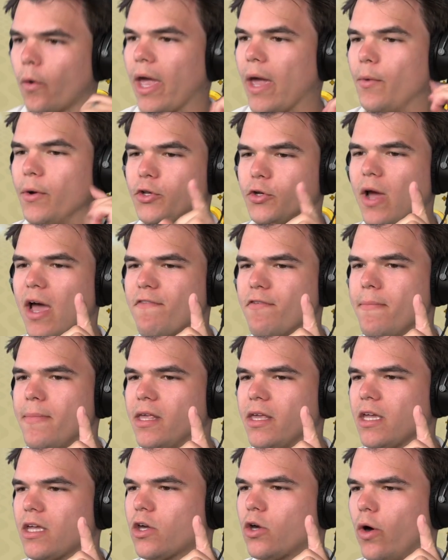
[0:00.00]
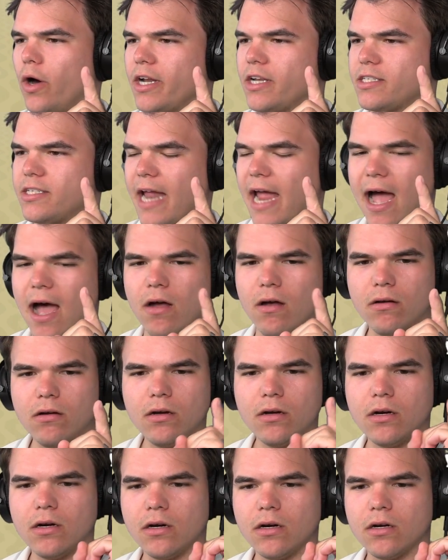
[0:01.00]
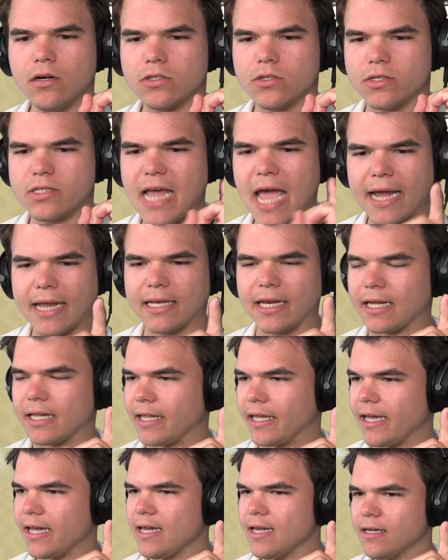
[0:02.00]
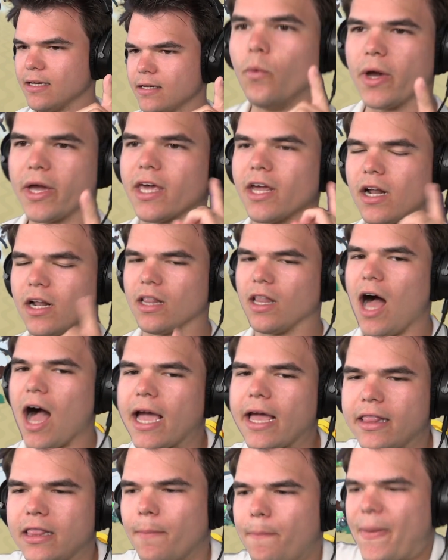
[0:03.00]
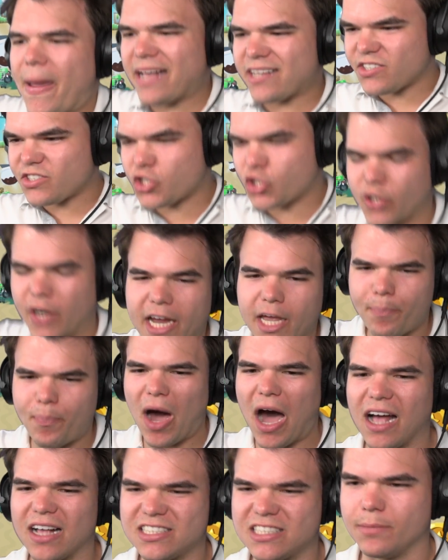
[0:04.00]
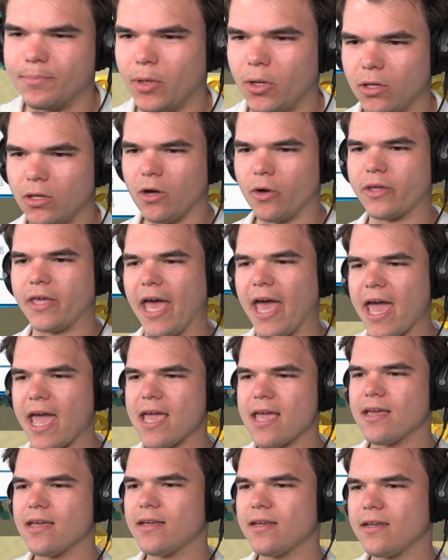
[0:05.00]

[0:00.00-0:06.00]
Okay, we do have 1,000,000 coins now. So technically, we can unlock the best trick possible, okay?